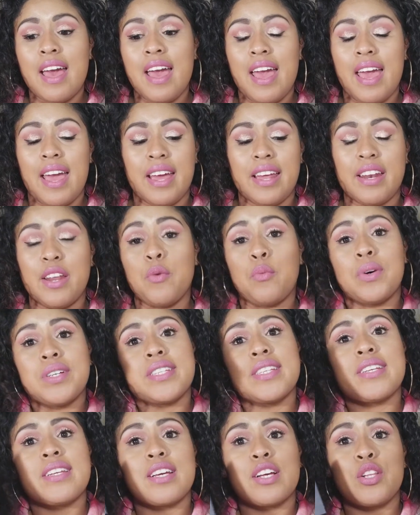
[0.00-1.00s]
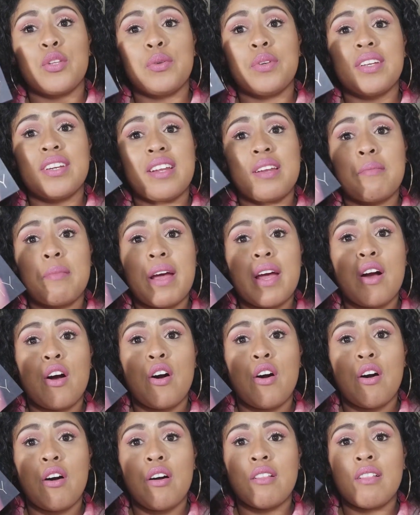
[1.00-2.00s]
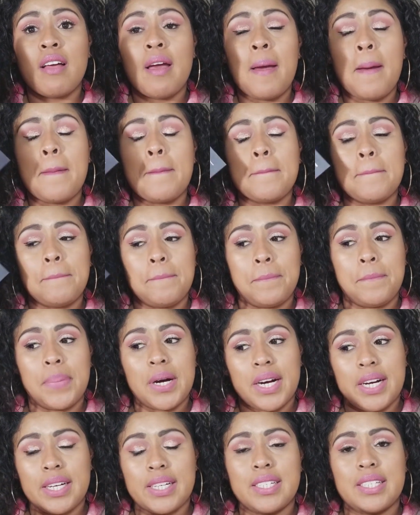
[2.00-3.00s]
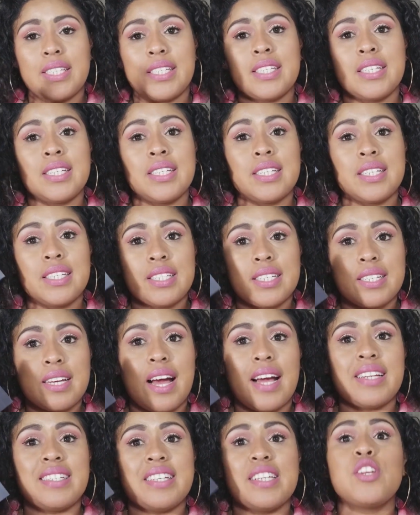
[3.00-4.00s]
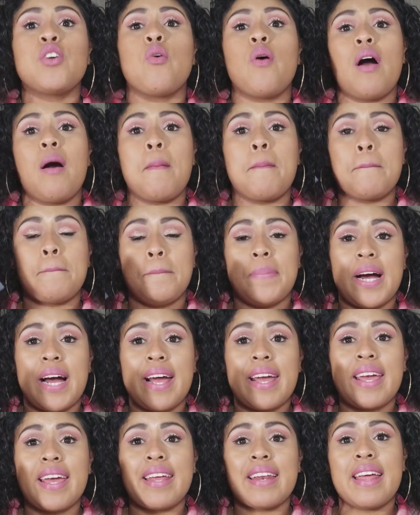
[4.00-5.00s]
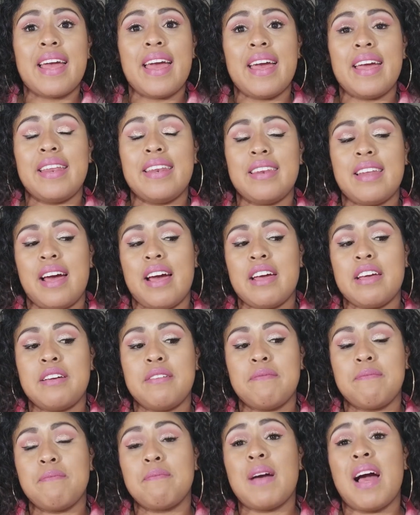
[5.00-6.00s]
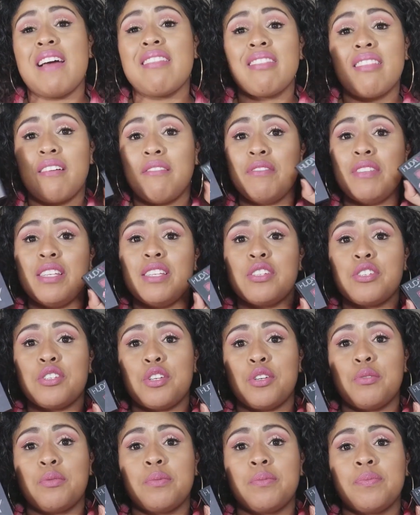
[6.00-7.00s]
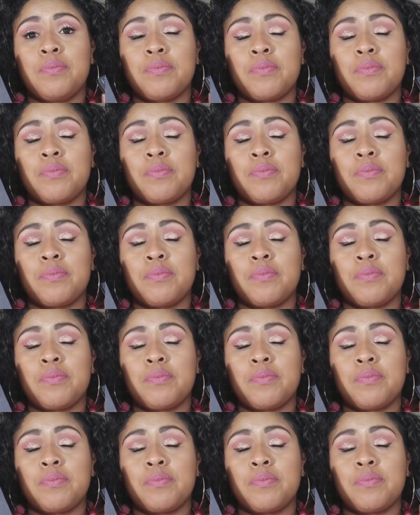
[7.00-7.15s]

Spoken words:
And it wasn't included in my haul, but I did go out and buy it, and I love these two.